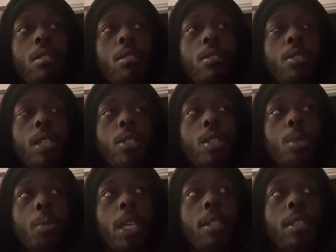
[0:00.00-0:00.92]
so that's
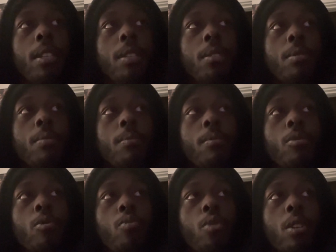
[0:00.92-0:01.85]
SmackDown,
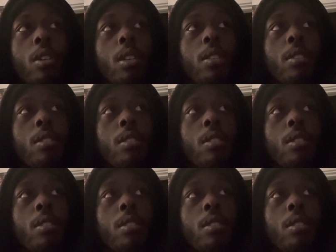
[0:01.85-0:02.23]
Raw,